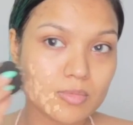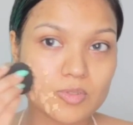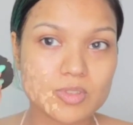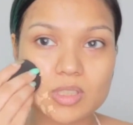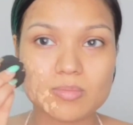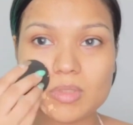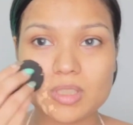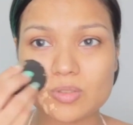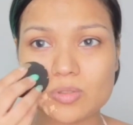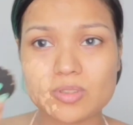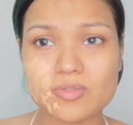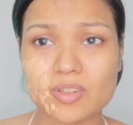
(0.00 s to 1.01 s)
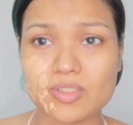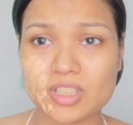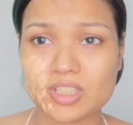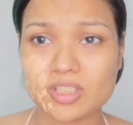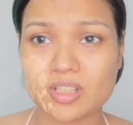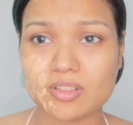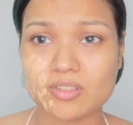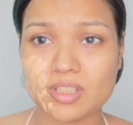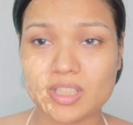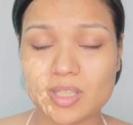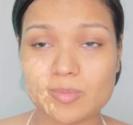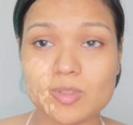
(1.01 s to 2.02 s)
You've seen me use foundation 100
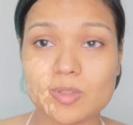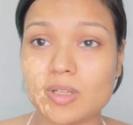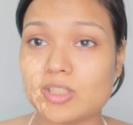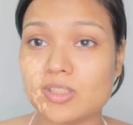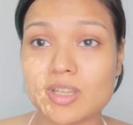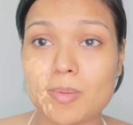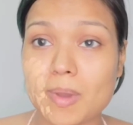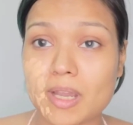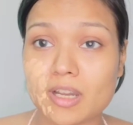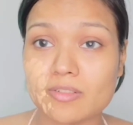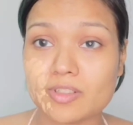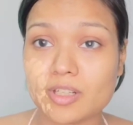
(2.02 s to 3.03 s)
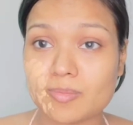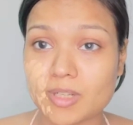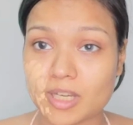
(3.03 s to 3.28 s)
times, so I'll just come back after I'm